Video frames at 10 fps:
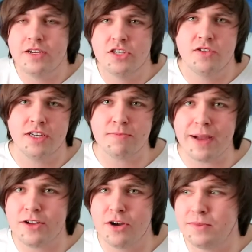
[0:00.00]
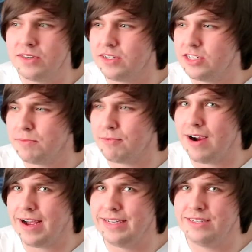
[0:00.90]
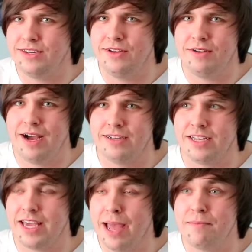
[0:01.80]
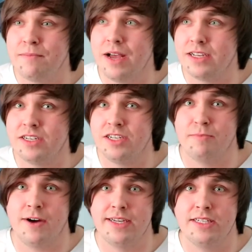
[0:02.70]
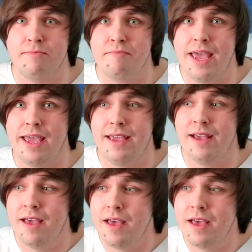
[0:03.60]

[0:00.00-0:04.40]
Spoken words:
So this might come as a surprise to you guys. It came as a surprise to me,